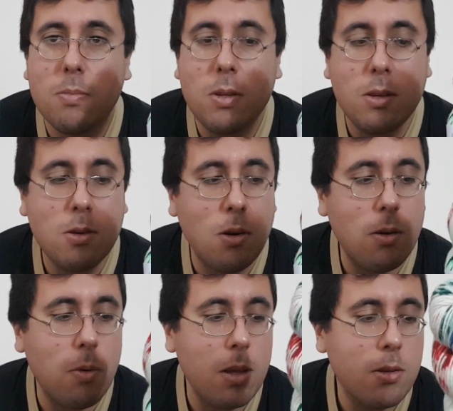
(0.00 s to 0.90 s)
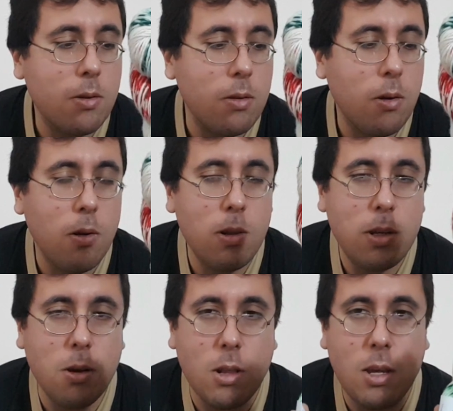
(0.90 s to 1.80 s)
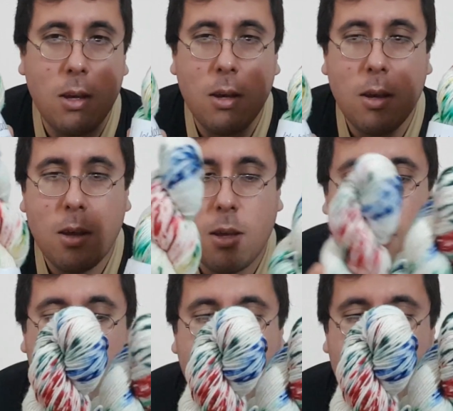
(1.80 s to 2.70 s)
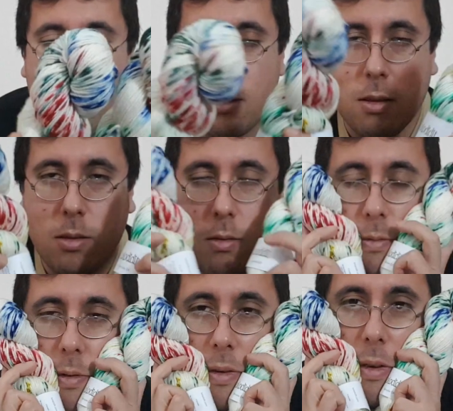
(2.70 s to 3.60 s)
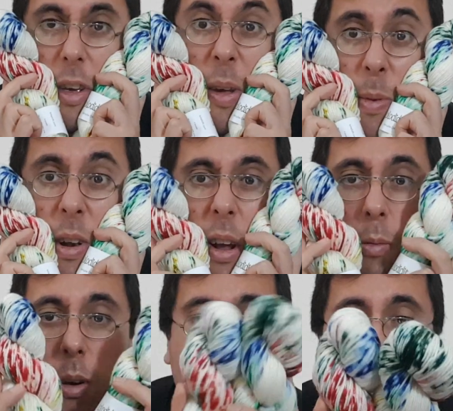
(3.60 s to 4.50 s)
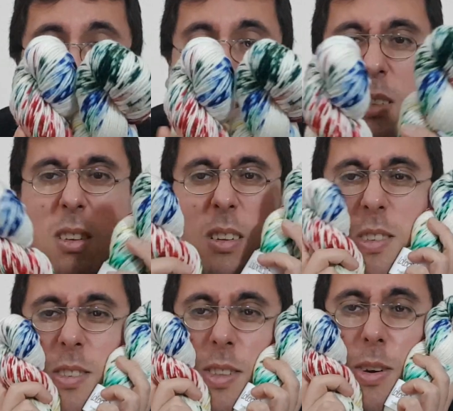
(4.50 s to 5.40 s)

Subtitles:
This colorway is called Holy Jolly, and I'm in love with that. It is, the